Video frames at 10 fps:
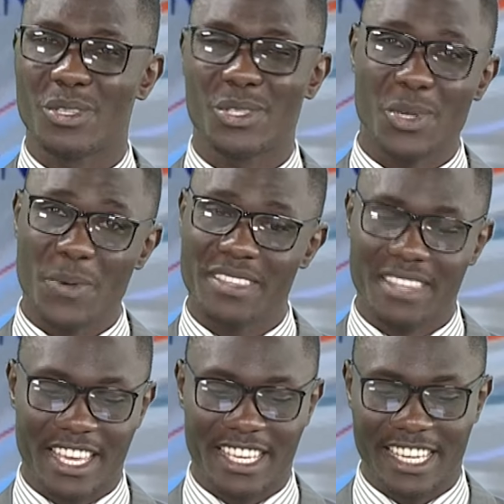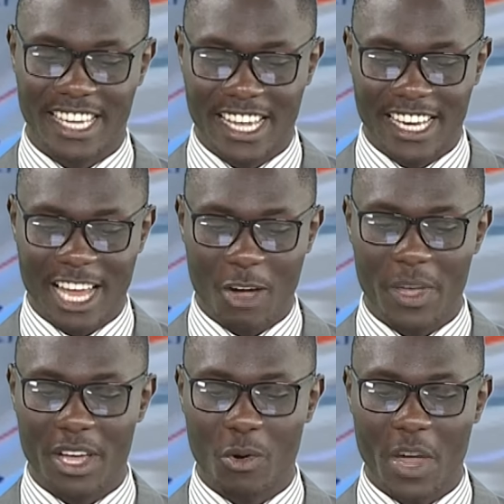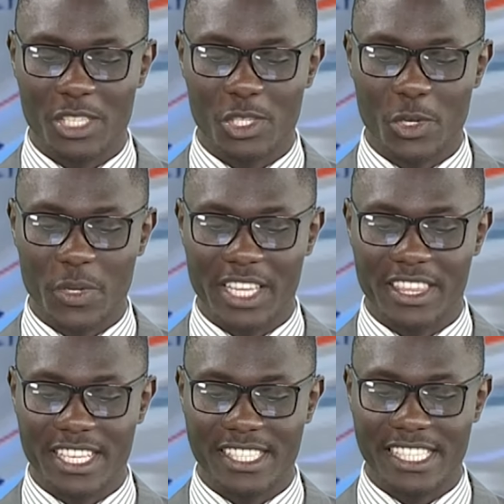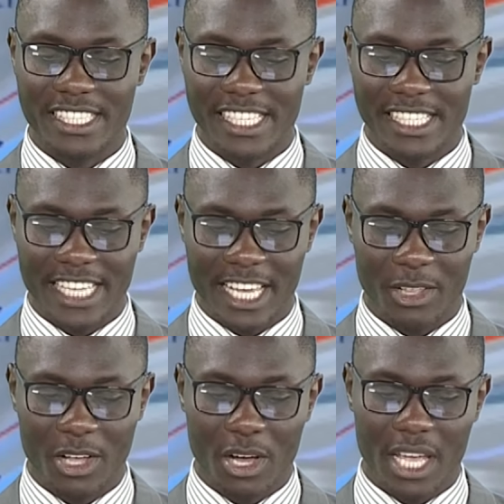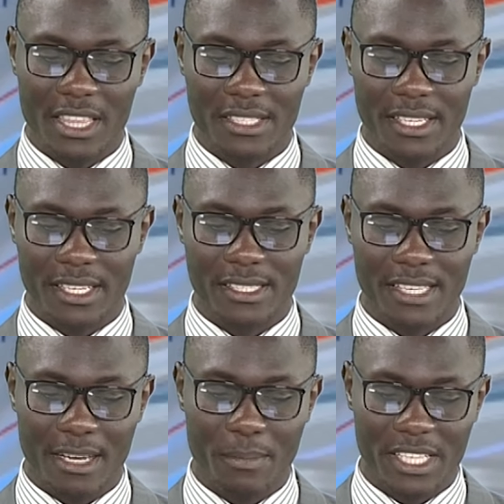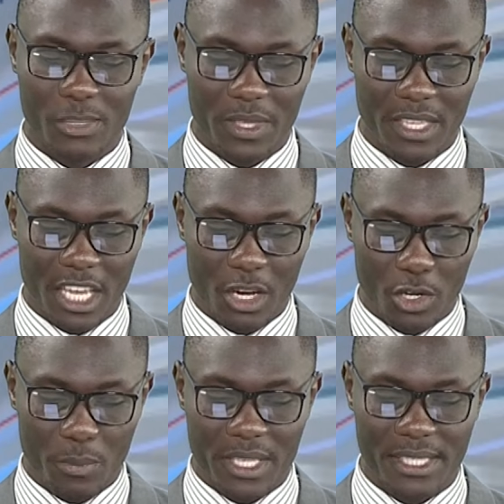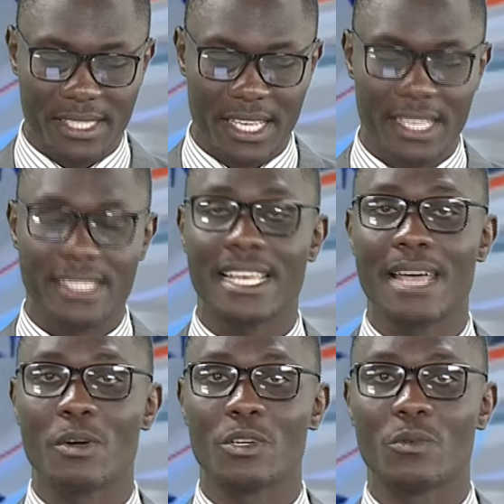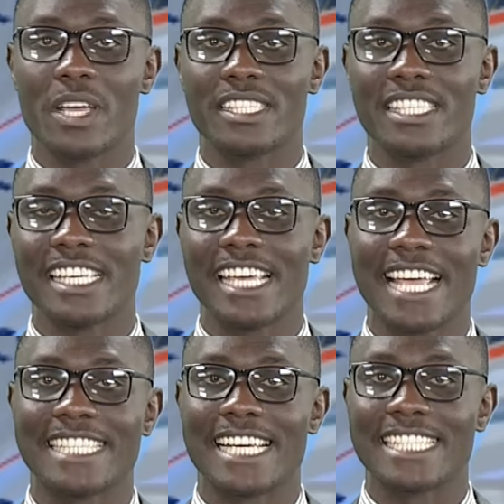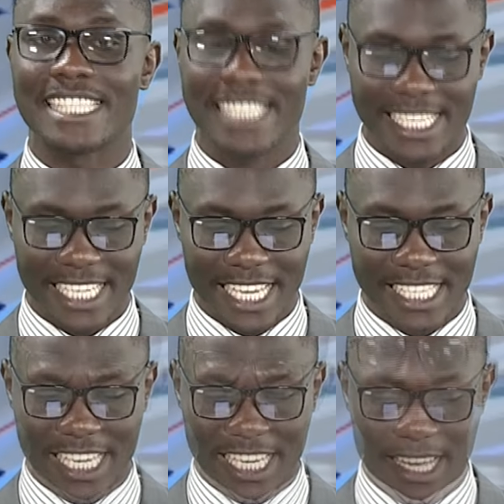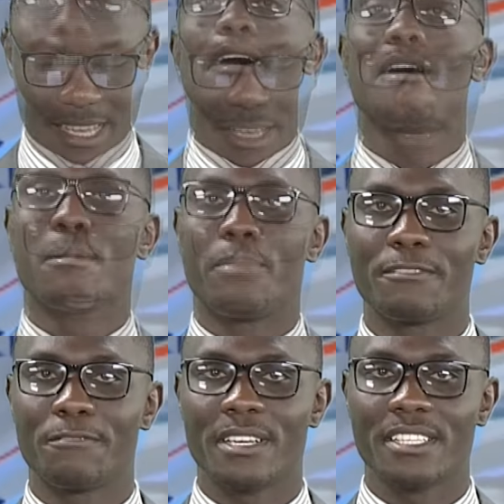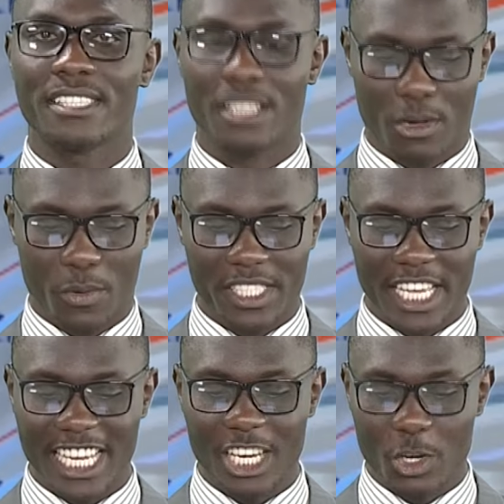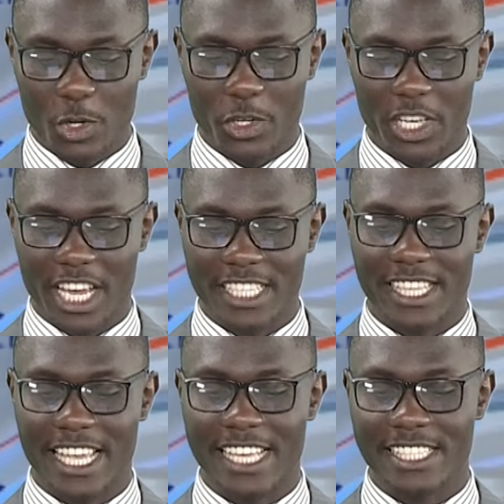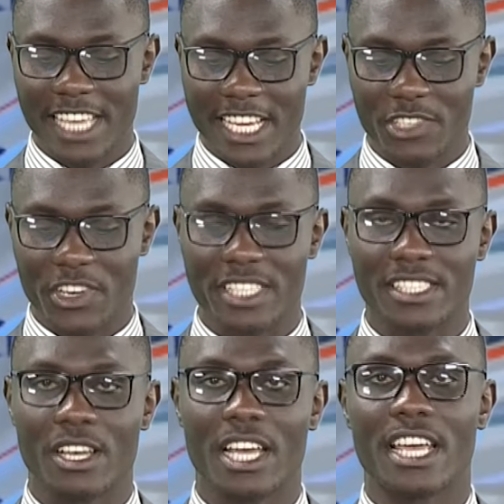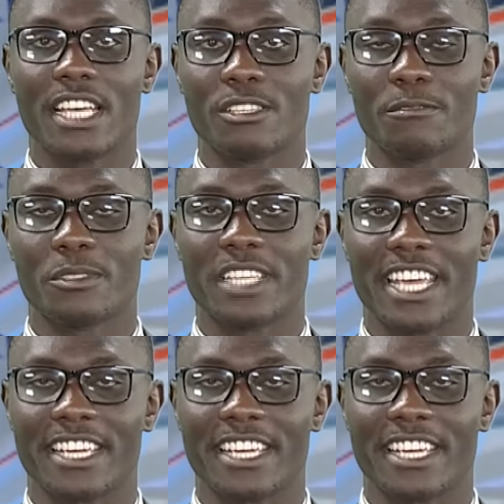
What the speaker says: so we think. Now, we are going to look at this in detail in the second segment with economists Simon Gwenzi and Tatenda Nyachega. But first, we take a look at the exchange rates as of today.